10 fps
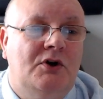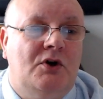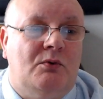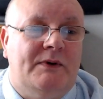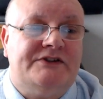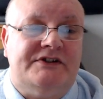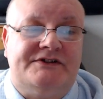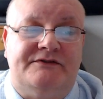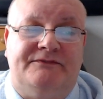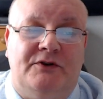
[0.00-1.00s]
Which is the
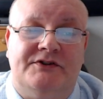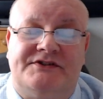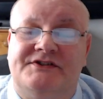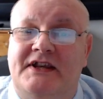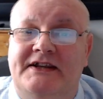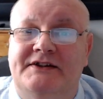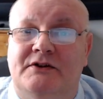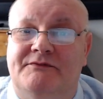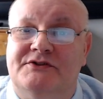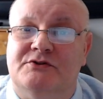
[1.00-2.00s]
first sign
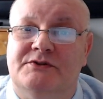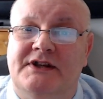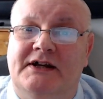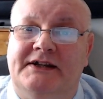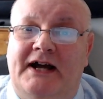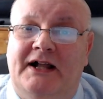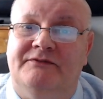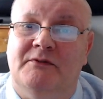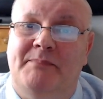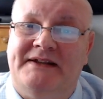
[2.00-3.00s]
of the zodiac
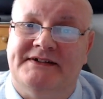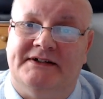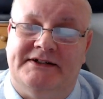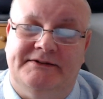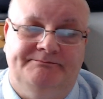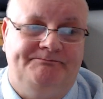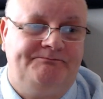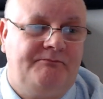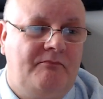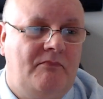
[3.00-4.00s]
alphabetically?
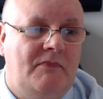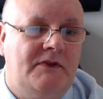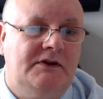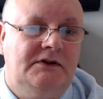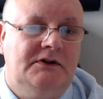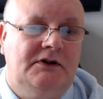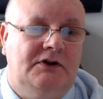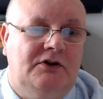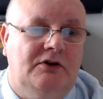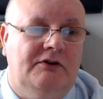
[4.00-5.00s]

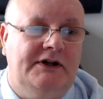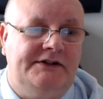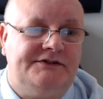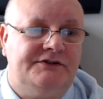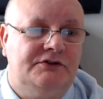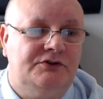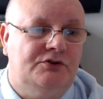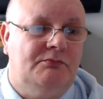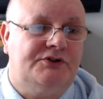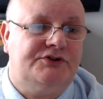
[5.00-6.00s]
All right.
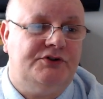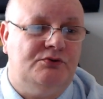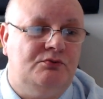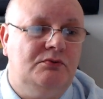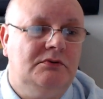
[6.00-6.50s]
Number 2.